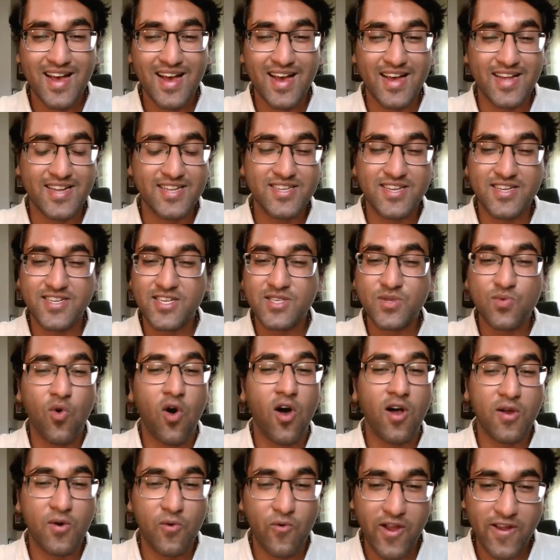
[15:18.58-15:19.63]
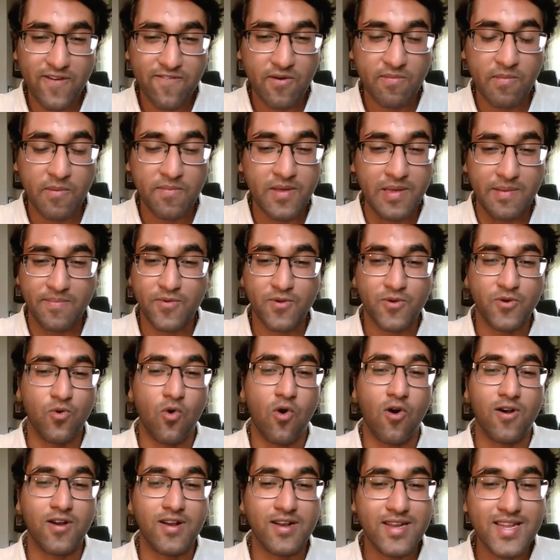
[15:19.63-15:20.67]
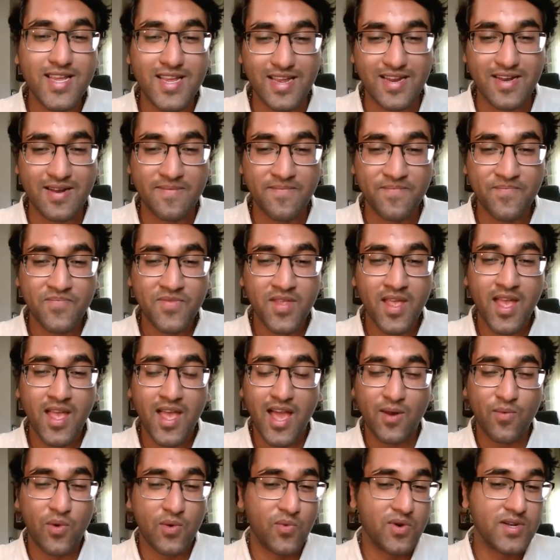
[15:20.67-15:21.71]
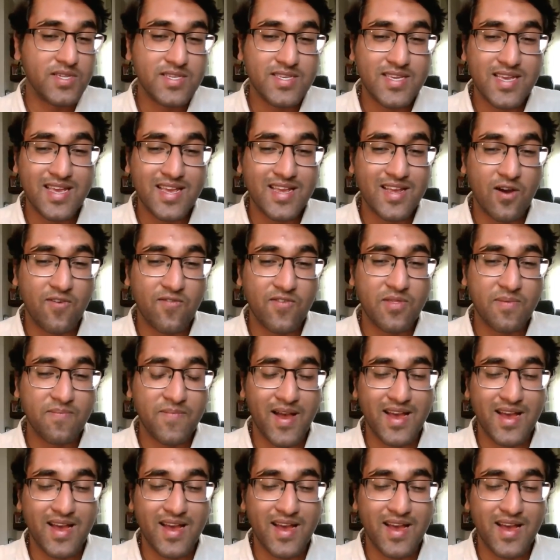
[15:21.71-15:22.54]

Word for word: uh, to just walk away from the people who are in need. And what we're seeing over the